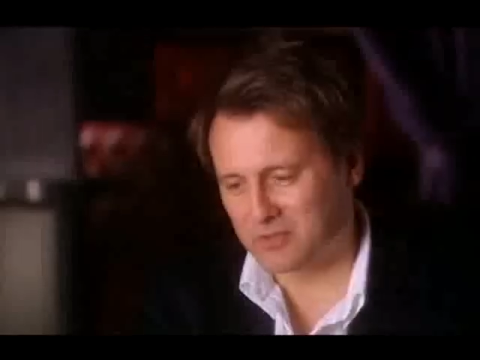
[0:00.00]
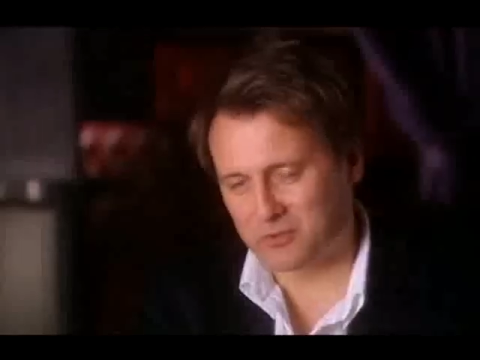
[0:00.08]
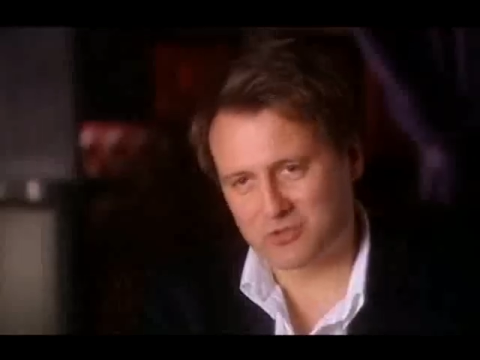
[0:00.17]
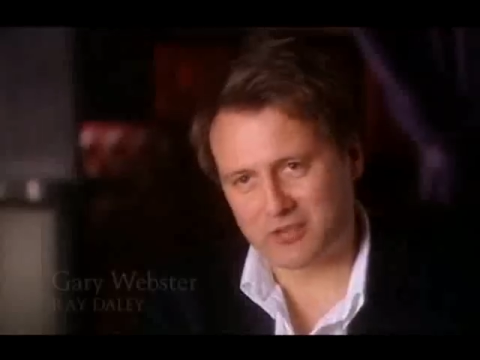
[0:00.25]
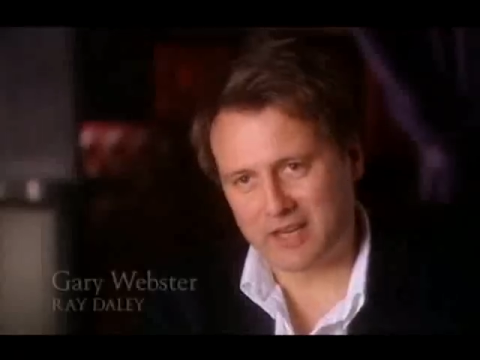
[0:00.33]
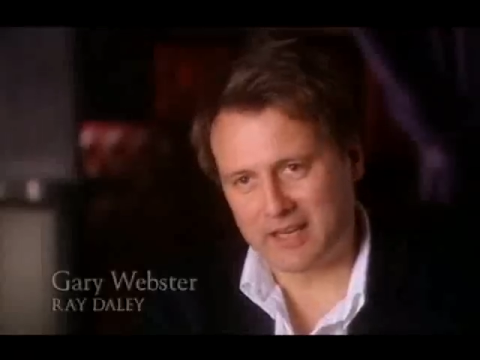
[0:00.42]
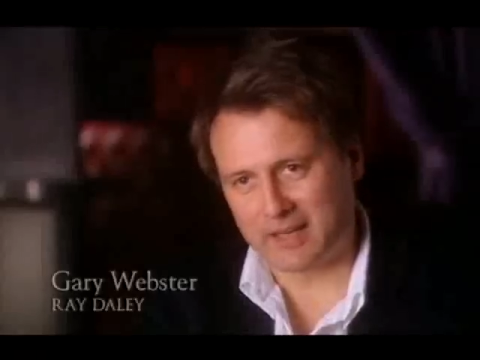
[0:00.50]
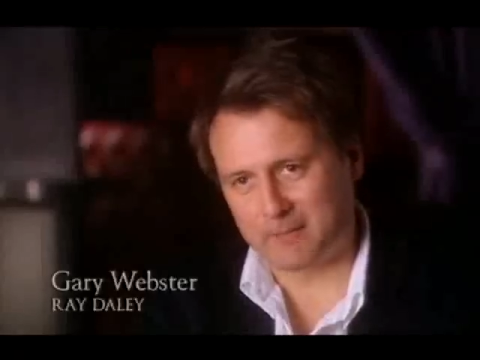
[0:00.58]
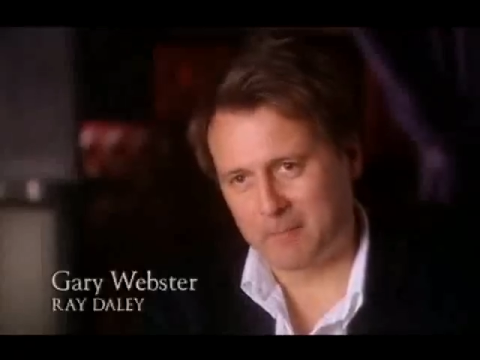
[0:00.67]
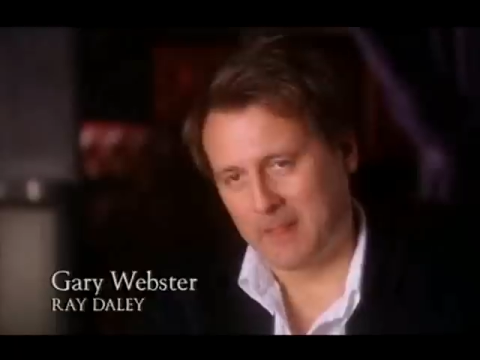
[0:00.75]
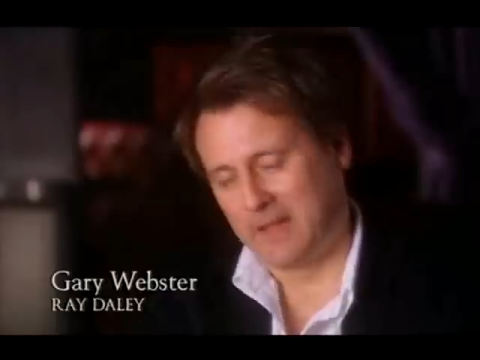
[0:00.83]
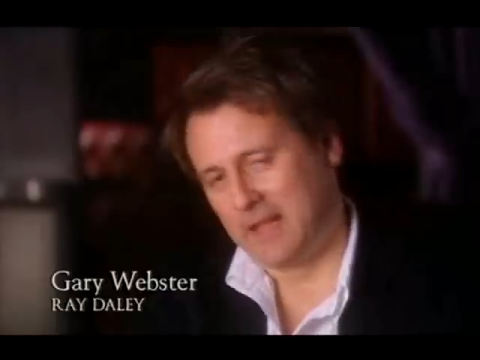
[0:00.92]
in Australia,
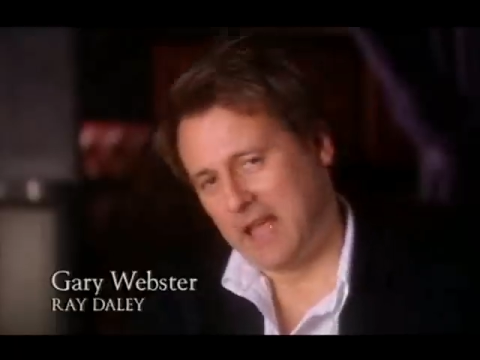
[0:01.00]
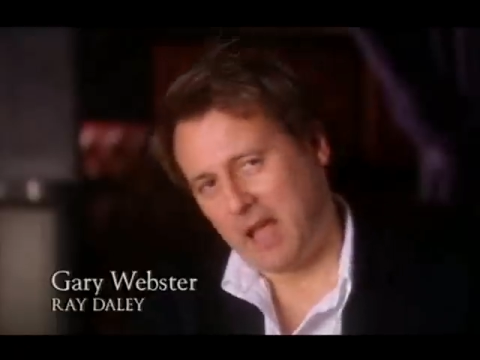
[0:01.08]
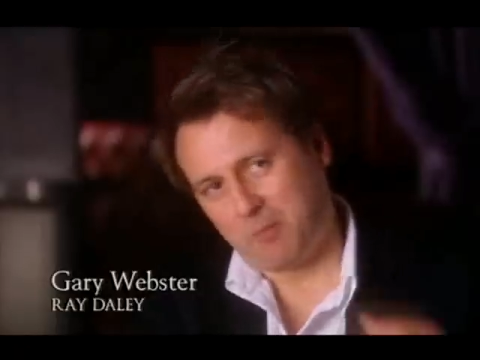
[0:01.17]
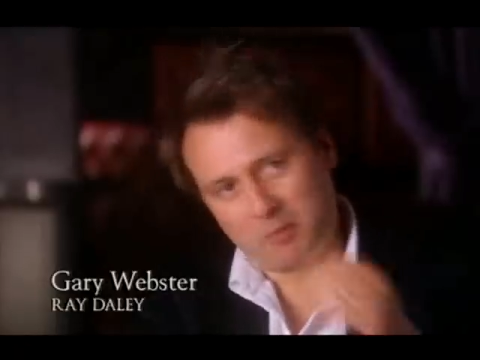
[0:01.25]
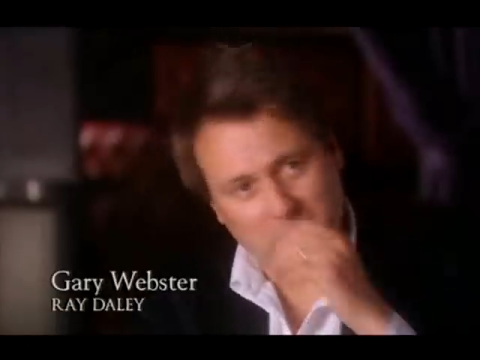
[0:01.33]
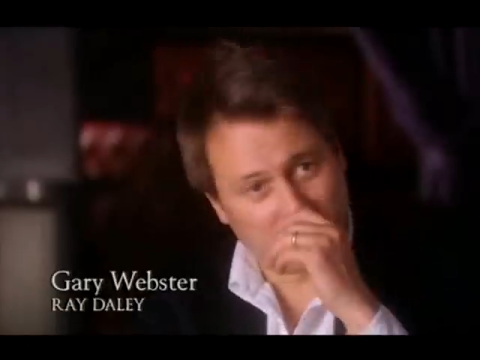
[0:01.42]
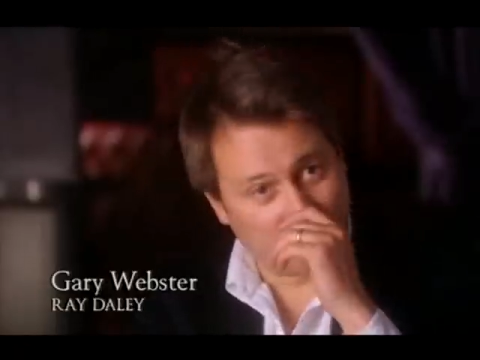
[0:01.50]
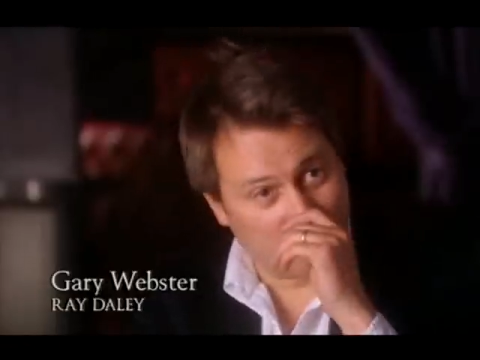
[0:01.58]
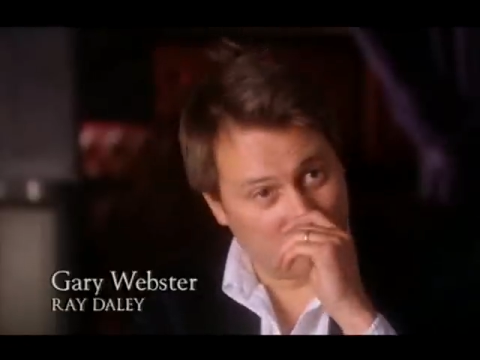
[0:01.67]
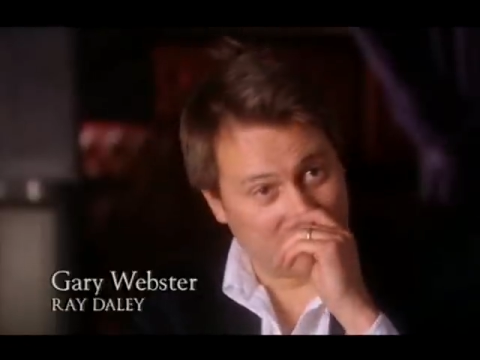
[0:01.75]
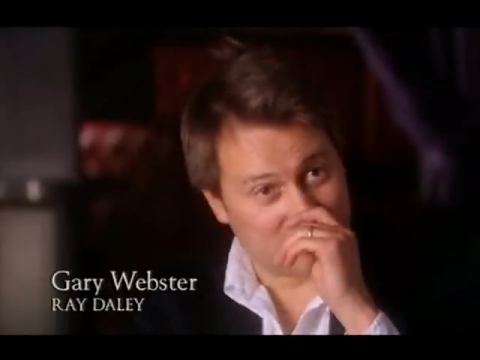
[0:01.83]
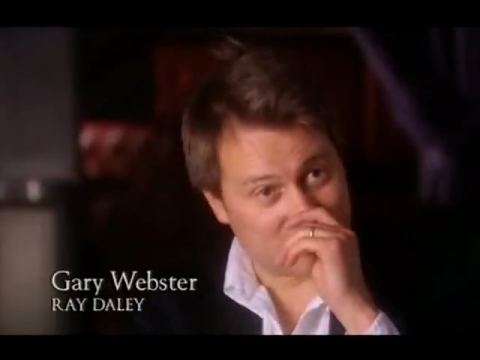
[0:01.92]
and we were
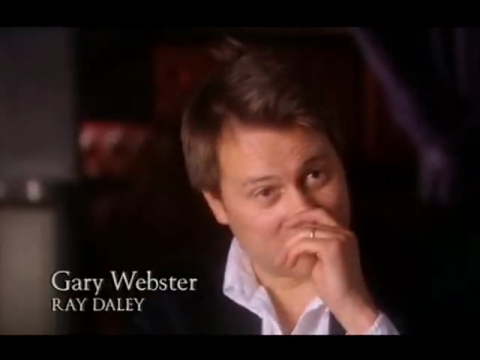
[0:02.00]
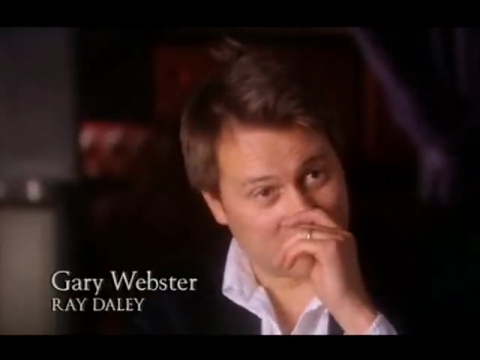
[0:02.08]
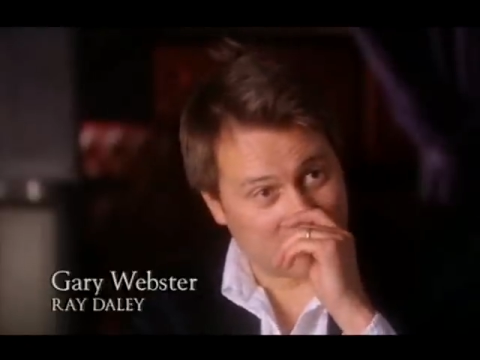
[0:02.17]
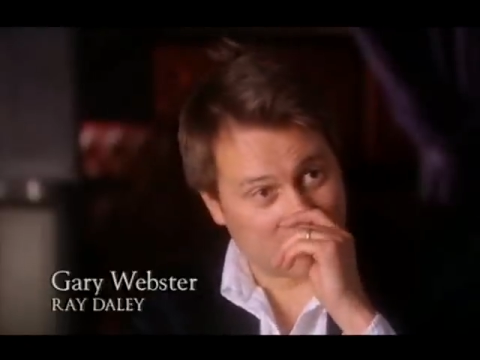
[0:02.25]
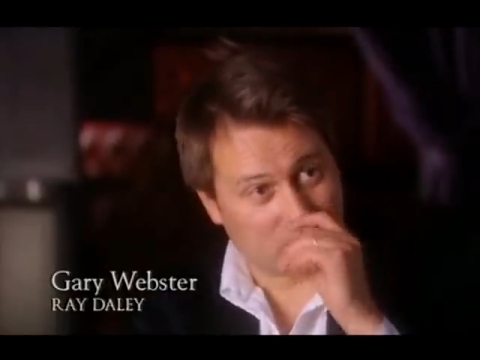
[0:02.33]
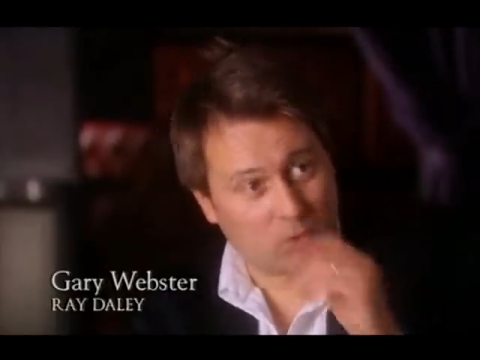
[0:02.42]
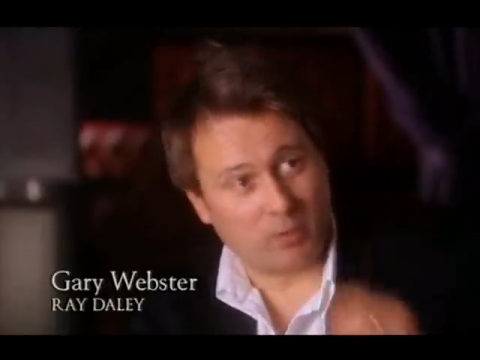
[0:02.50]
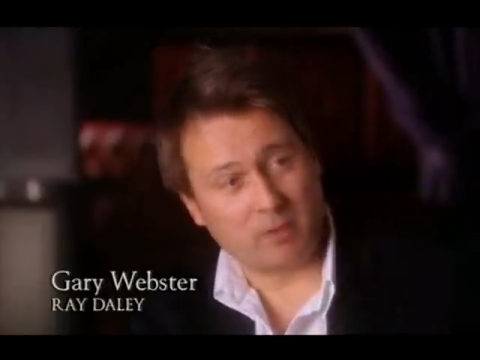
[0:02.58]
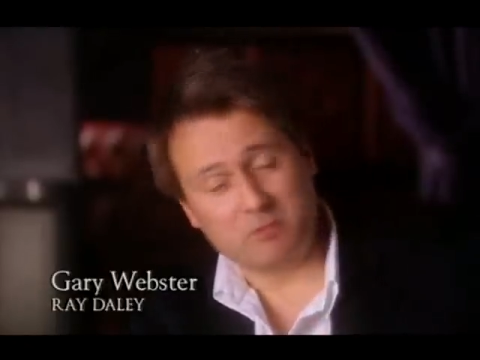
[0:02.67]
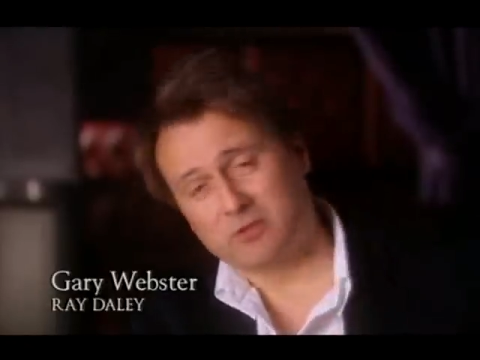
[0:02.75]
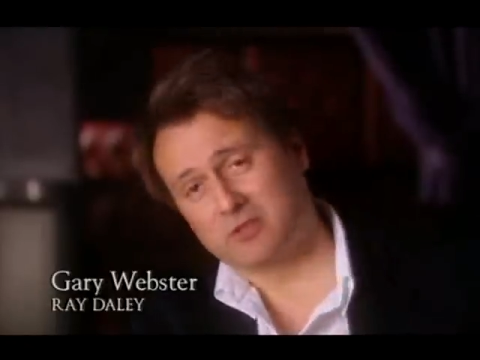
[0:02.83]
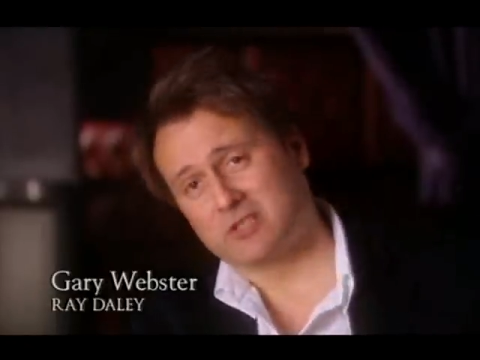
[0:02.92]
filming in Sydney, and the Queen
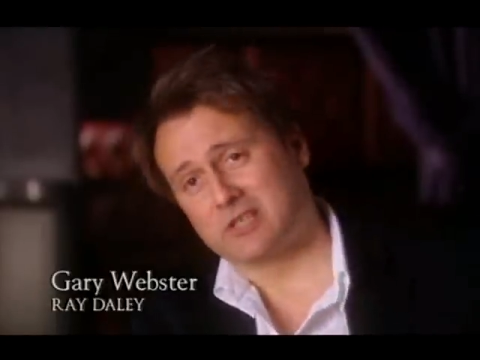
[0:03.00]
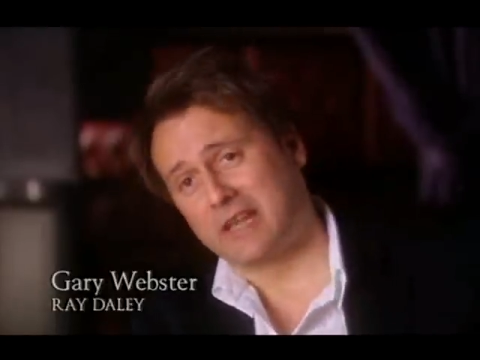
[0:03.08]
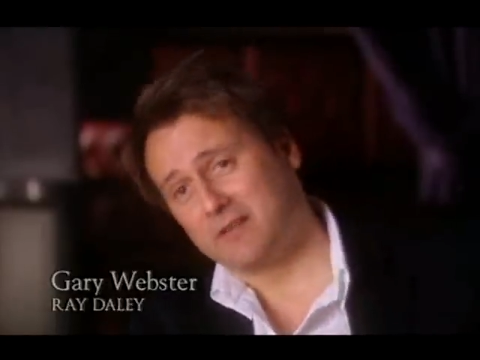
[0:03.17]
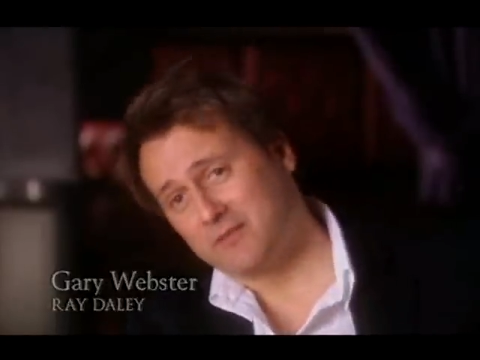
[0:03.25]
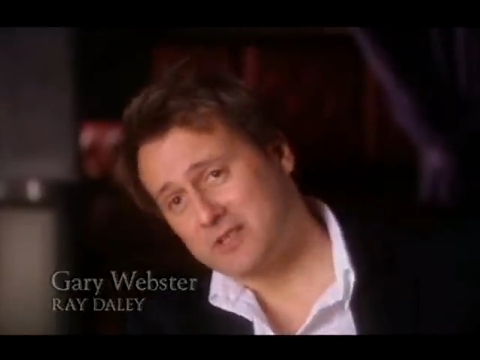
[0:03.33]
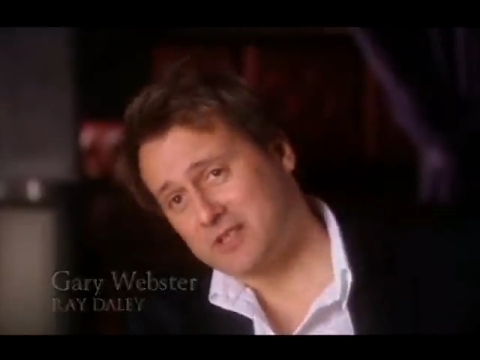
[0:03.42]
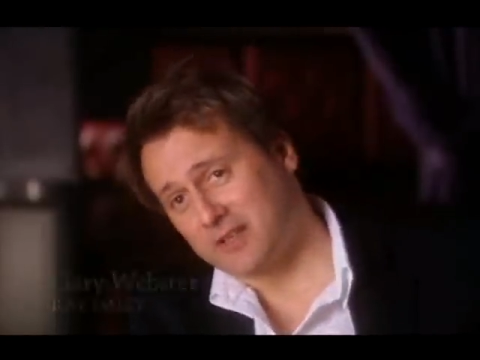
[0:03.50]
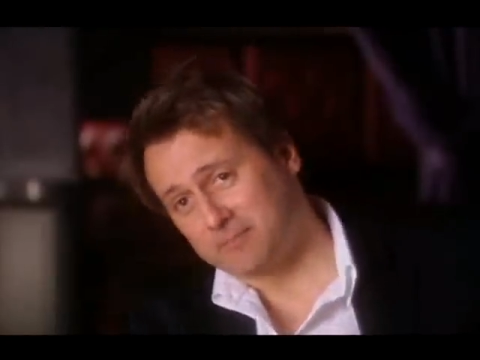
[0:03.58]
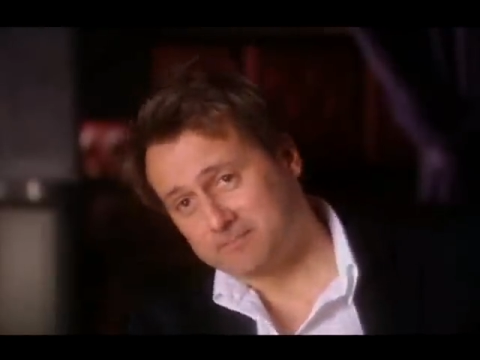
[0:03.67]
was on a state visit.